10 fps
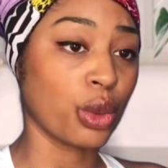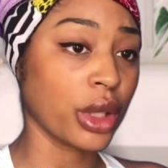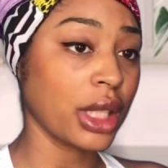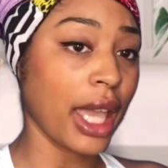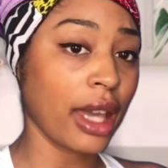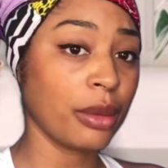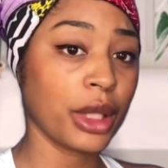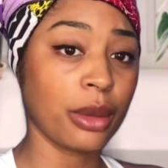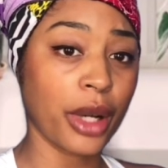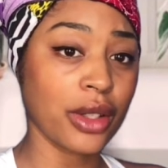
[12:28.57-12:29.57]
really
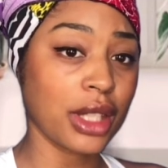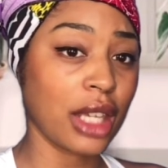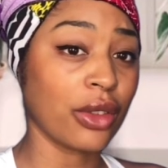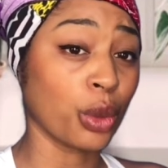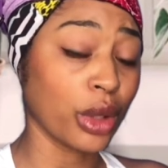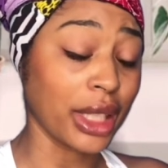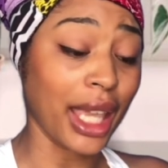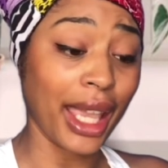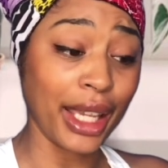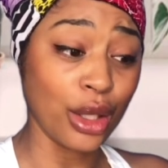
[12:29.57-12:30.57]
adamant about saving, really
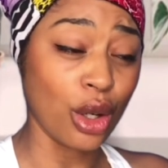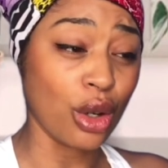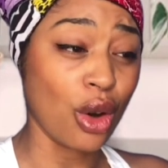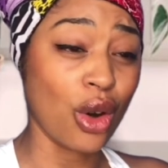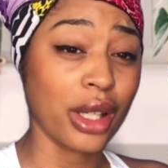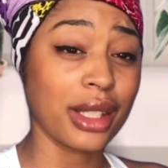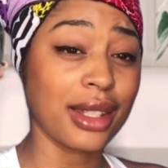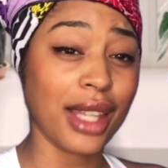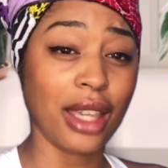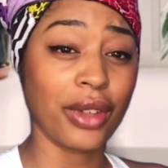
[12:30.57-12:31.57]
anal on
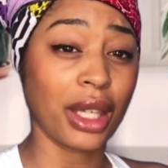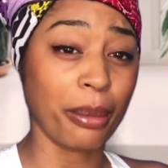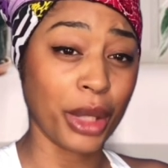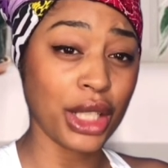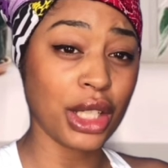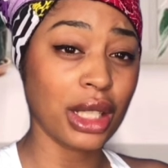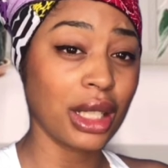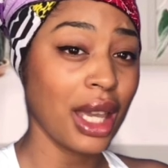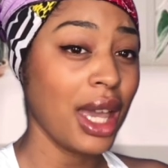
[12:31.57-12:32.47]
saving and budgeting,